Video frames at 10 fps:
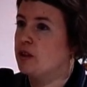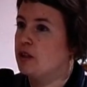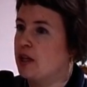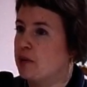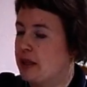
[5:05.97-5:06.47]

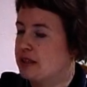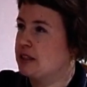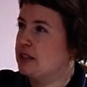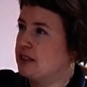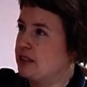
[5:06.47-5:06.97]
the
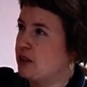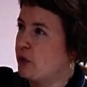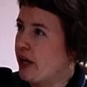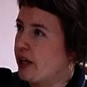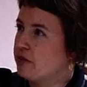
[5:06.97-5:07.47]
capacities that
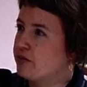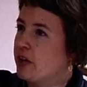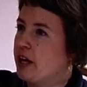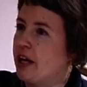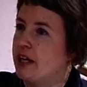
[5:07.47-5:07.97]
you have,
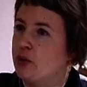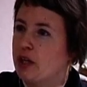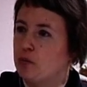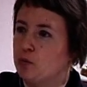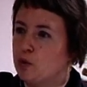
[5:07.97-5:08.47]
and you
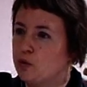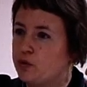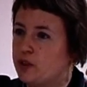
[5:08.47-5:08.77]
can move